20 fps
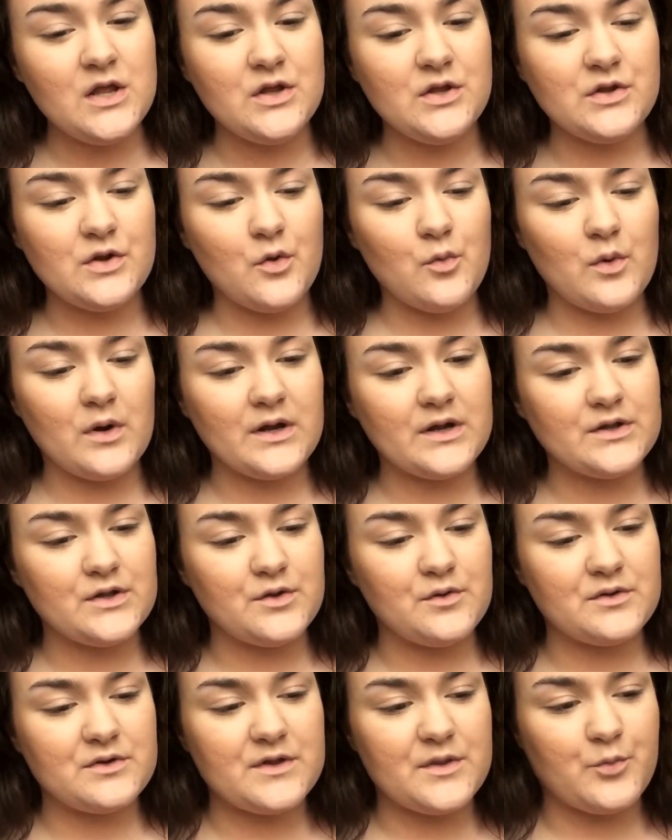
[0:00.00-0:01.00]
You don't want to
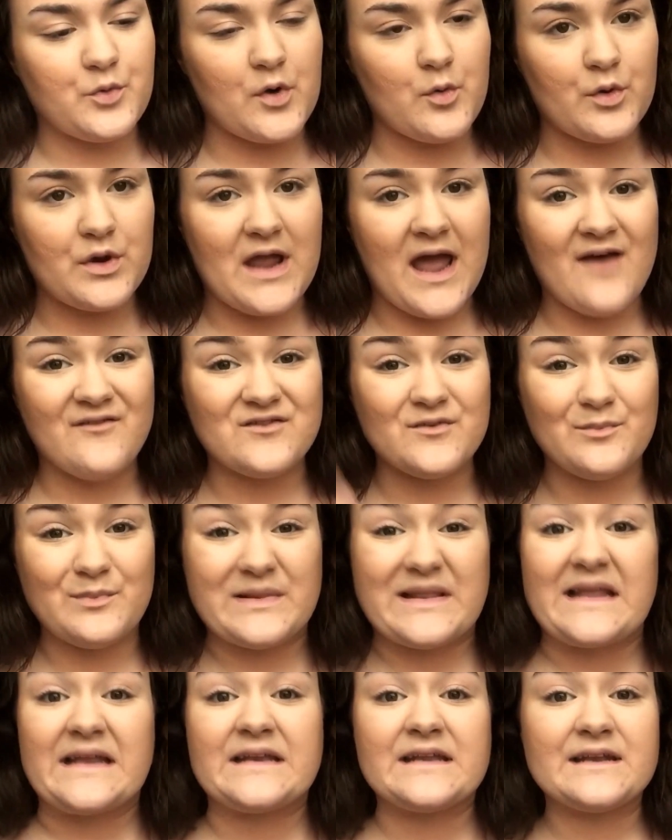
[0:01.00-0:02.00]
do it to the point where you have to
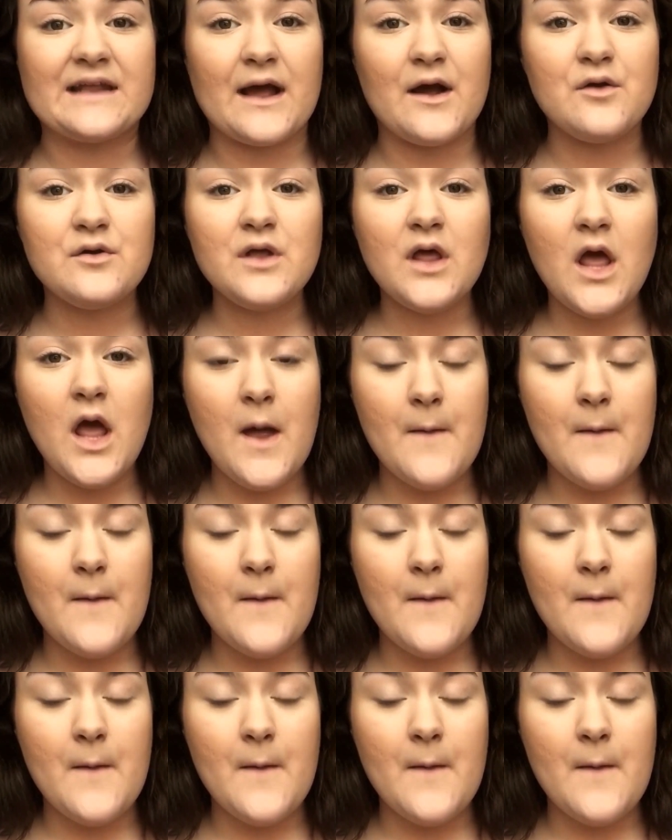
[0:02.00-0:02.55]
blend it out,